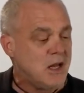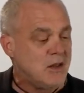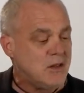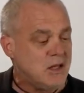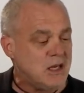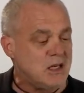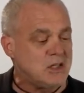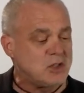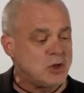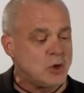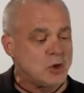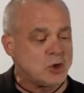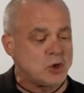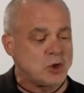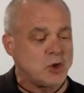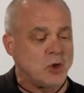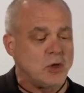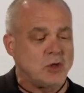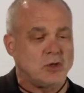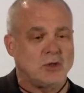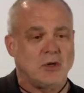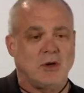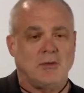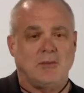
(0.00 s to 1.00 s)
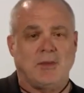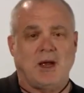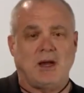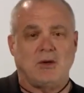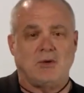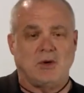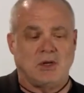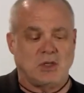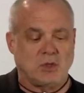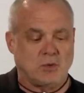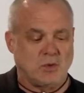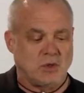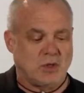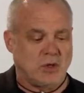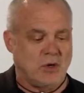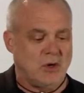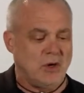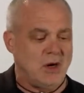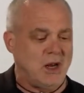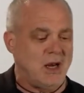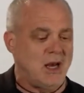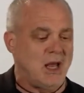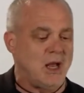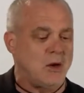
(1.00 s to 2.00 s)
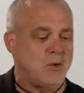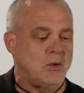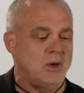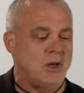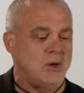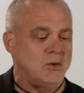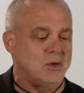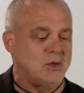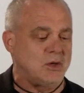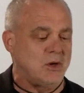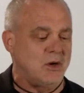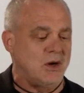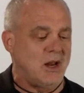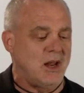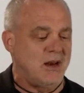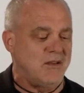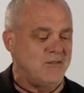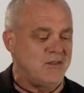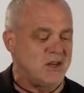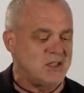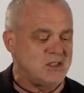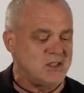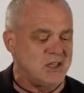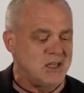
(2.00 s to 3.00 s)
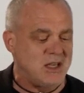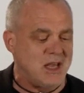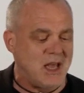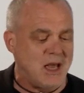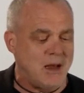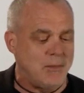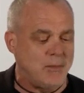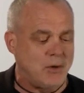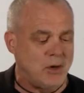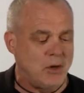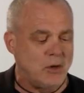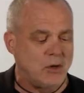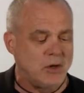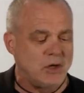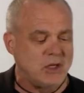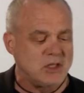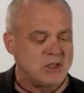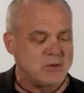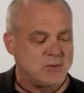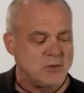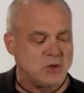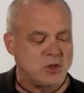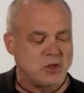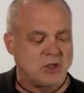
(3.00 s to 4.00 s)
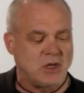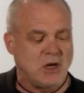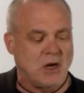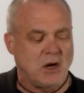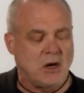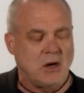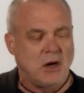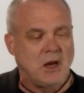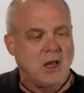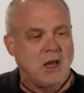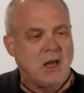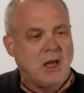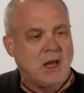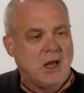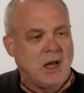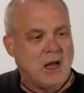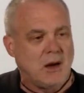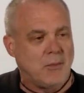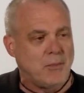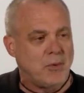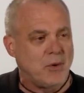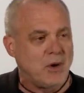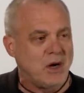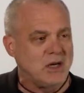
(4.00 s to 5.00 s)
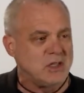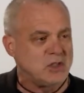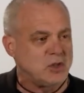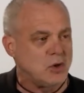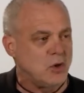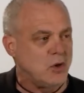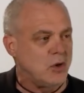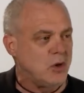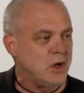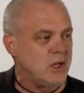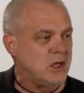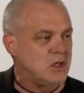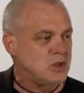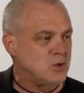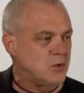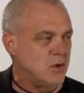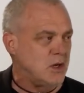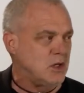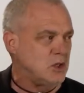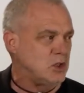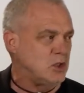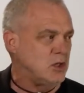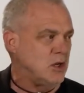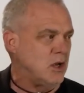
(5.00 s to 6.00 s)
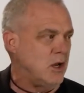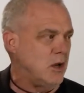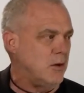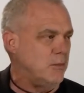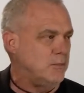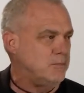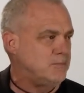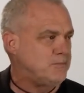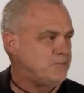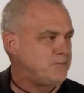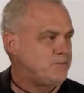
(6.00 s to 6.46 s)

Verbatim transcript: These are short-term metrics, return on equity, return on invested capital, earnings per share, and price earnings ratio.